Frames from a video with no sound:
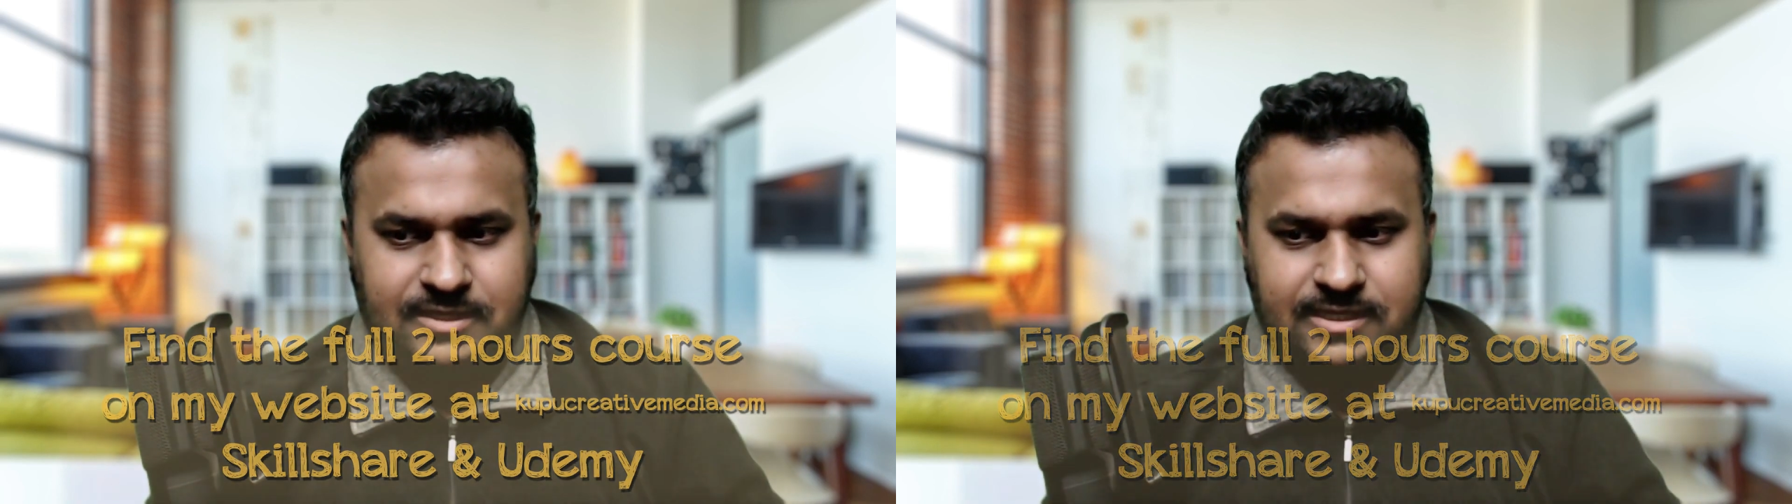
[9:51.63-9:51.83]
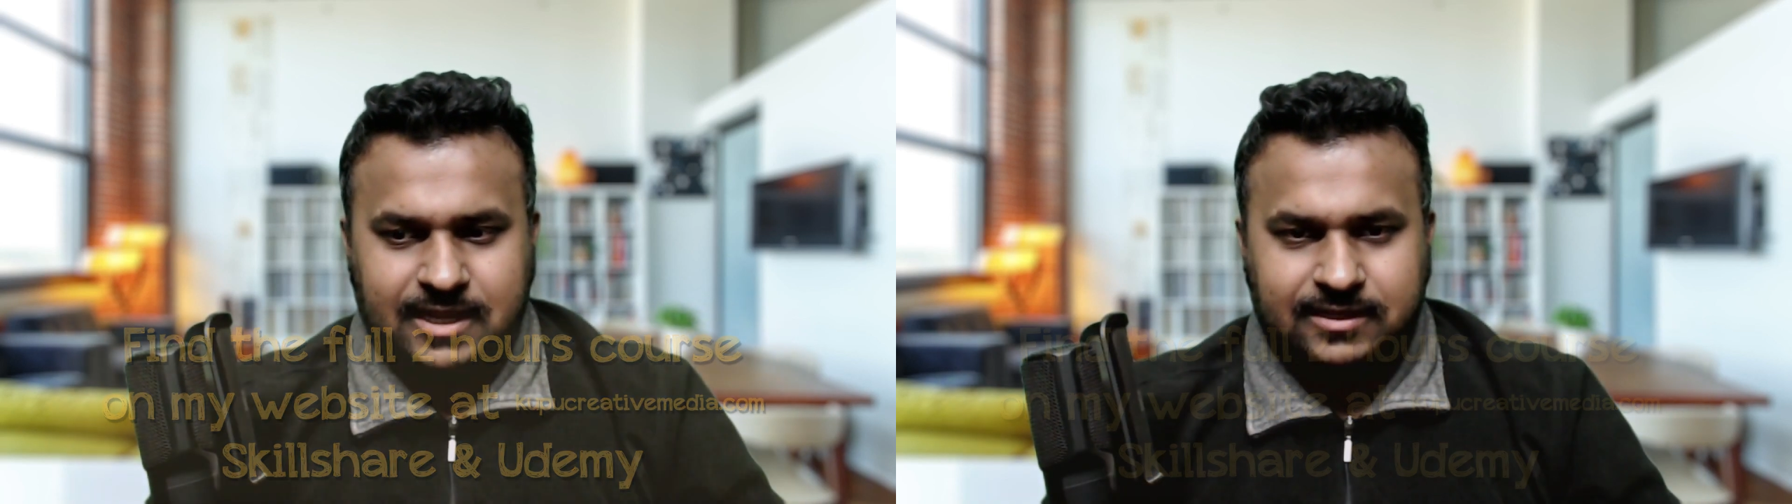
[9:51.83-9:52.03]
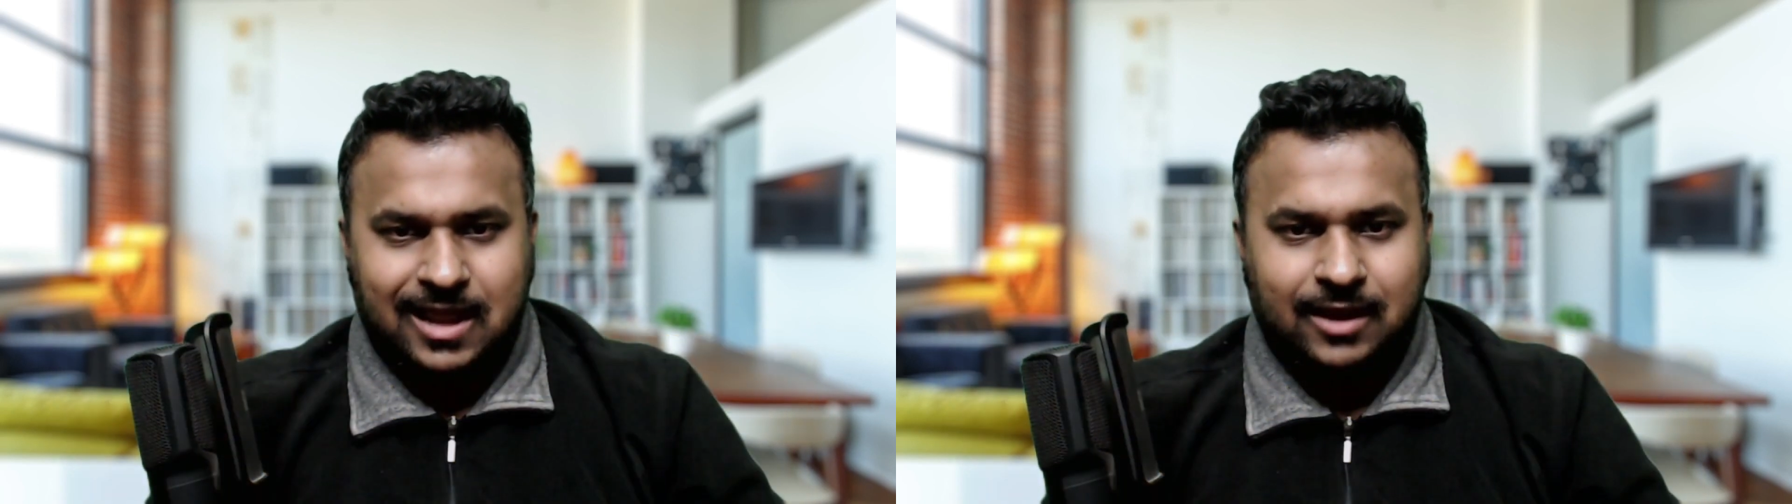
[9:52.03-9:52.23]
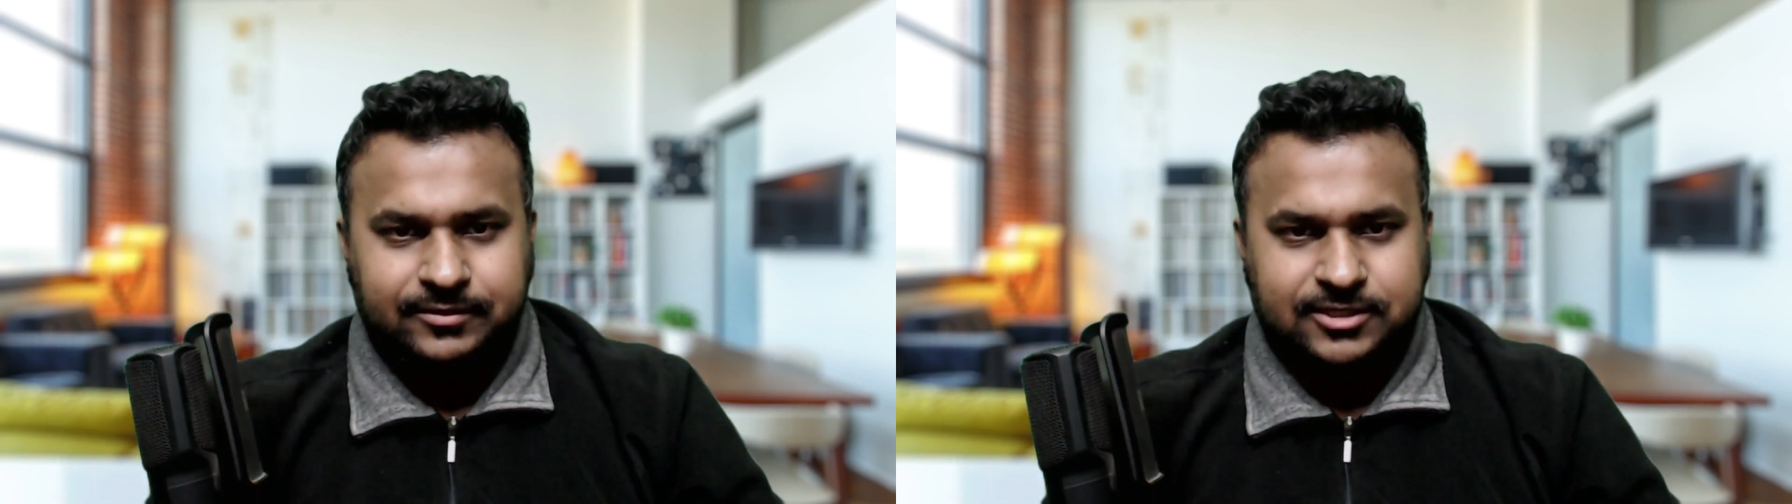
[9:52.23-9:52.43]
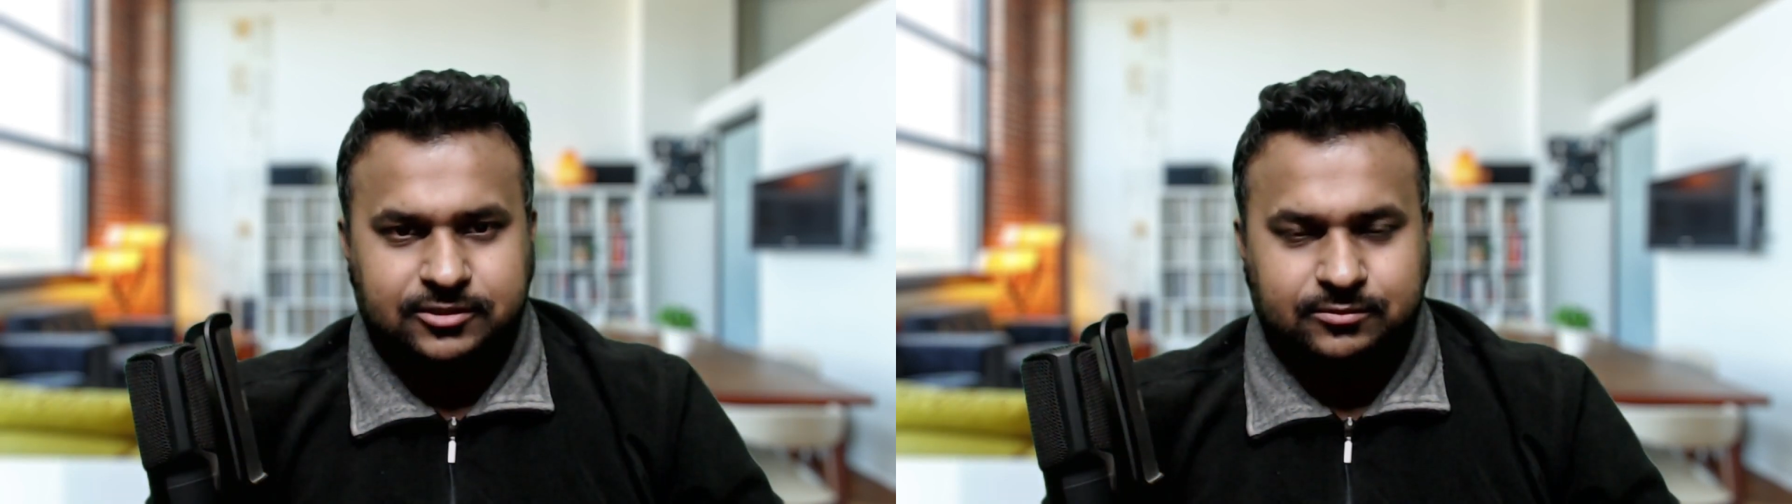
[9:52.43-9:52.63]
need and how it
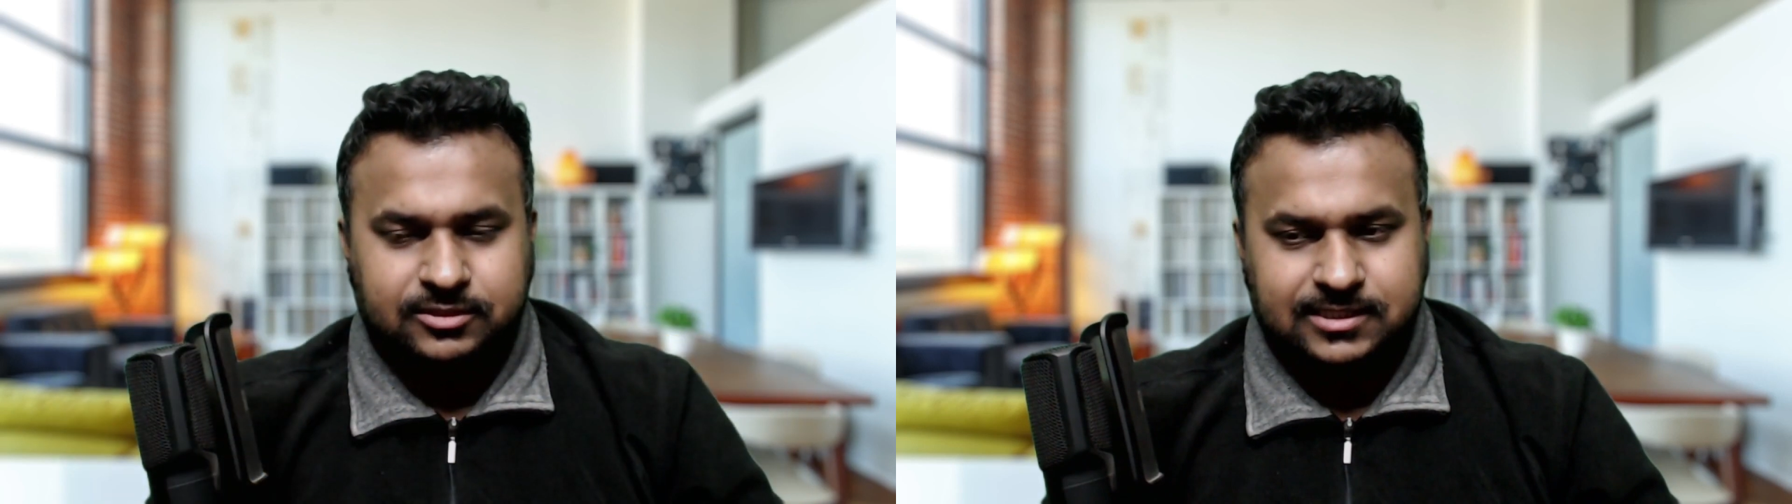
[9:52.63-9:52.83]
actually works.